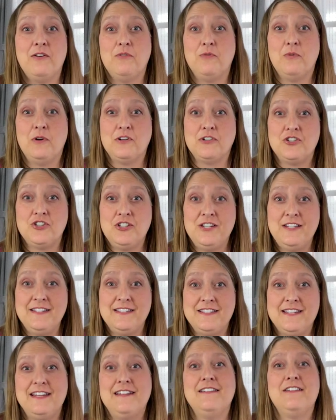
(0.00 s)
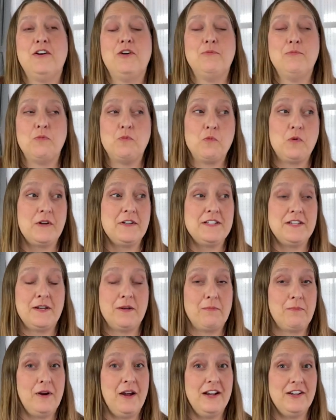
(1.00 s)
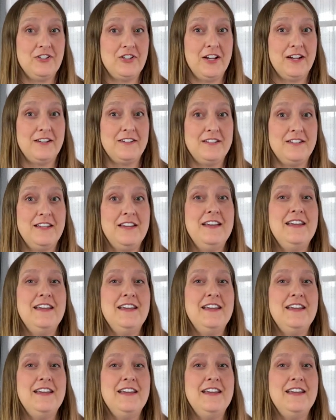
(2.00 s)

while she stayed at home and worked on a project